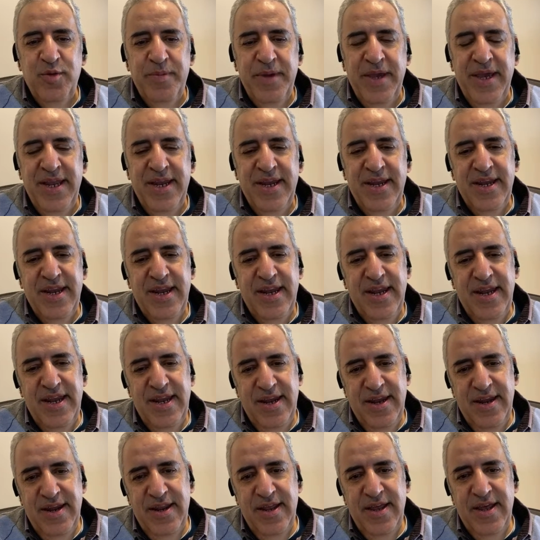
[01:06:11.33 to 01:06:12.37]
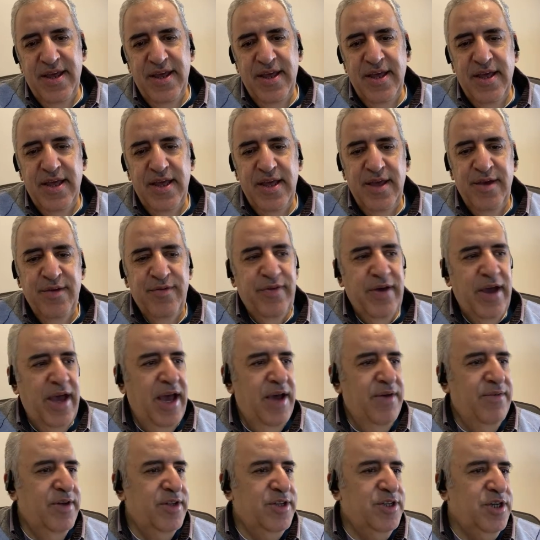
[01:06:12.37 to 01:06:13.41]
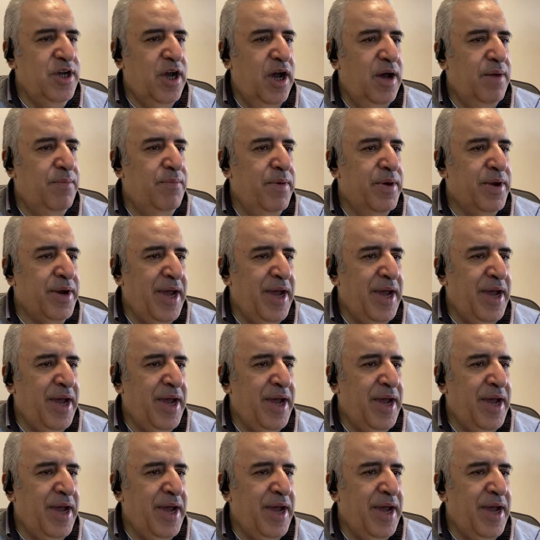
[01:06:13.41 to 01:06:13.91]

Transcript: mean if I have a job?